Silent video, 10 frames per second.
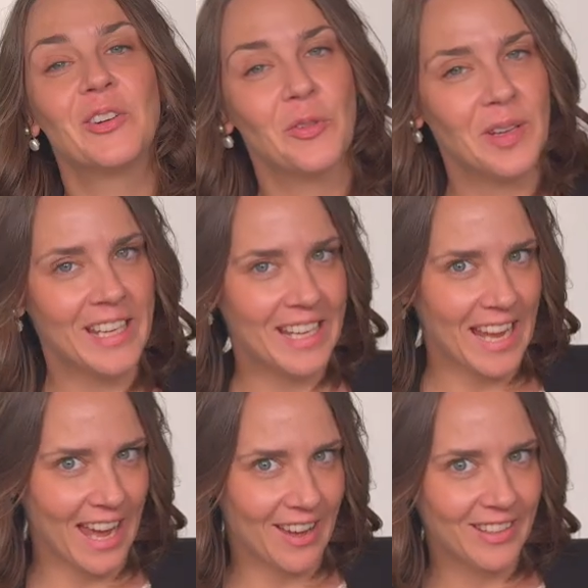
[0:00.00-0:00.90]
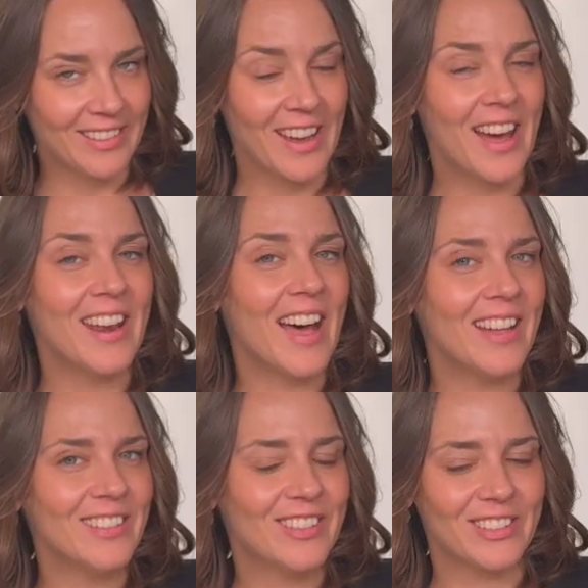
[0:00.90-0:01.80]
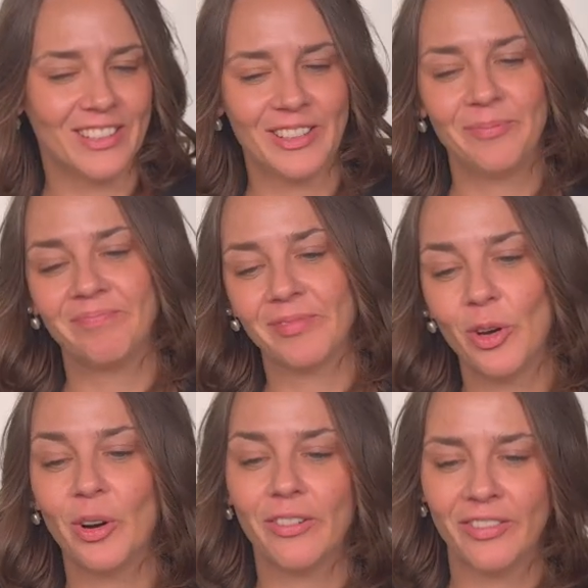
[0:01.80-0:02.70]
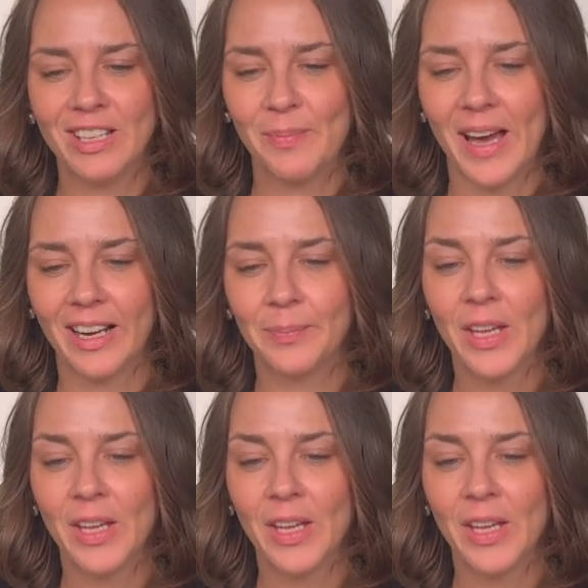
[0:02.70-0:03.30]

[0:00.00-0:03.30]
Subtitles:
We get an answer or a feedback.